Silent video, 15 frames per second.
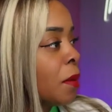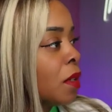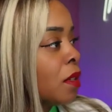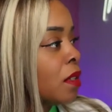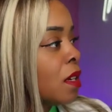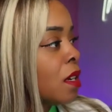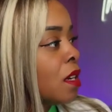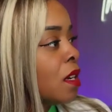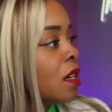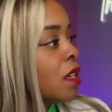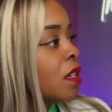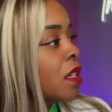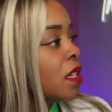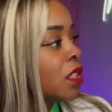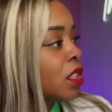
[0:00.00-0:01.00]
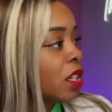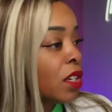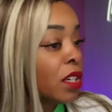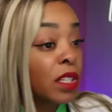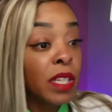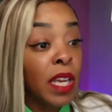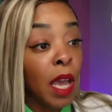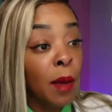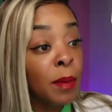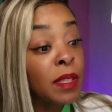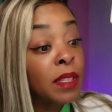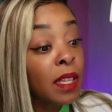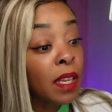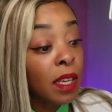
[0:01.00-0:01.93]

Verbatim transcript: else. share this tab instead.